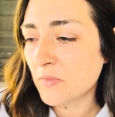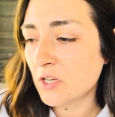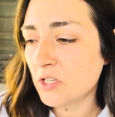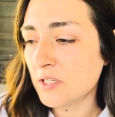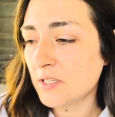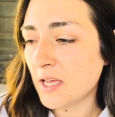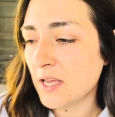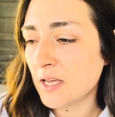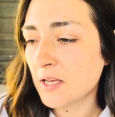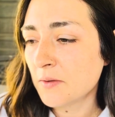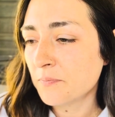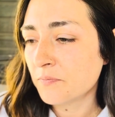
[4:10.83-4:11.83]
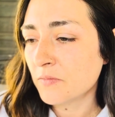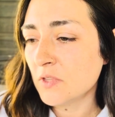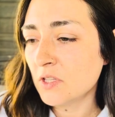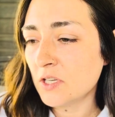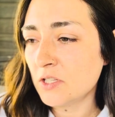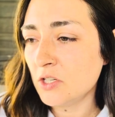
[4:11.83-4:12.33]
Let's just like,
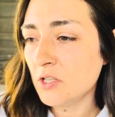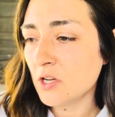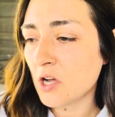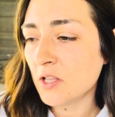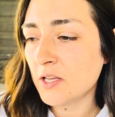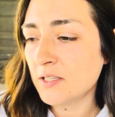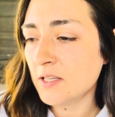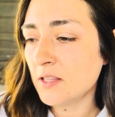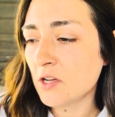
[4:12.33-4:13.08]
let's let